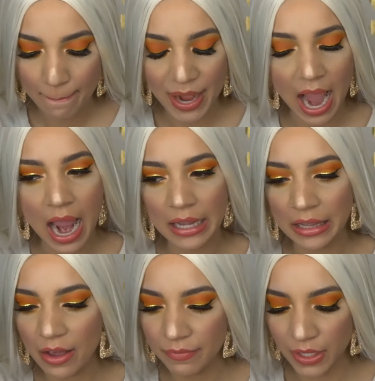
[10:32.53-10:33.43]
but I
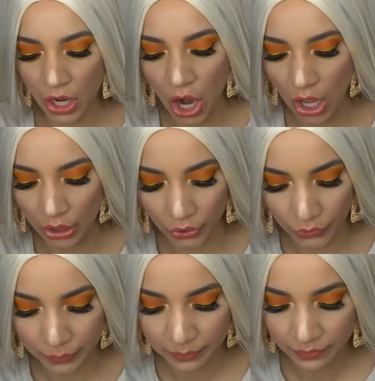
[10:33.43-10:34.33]
love the
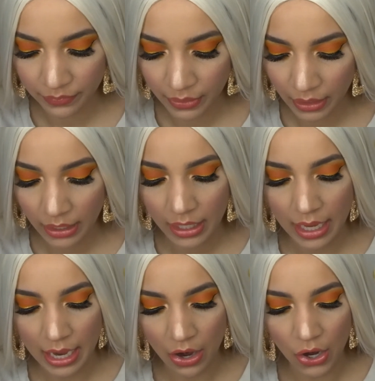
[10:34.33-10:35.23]
color,
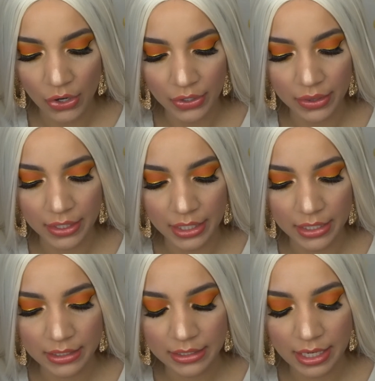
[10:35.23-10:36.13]
are
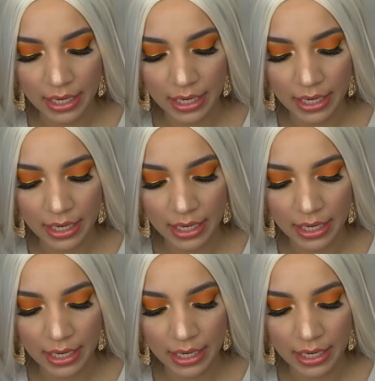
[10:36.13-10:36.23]
these,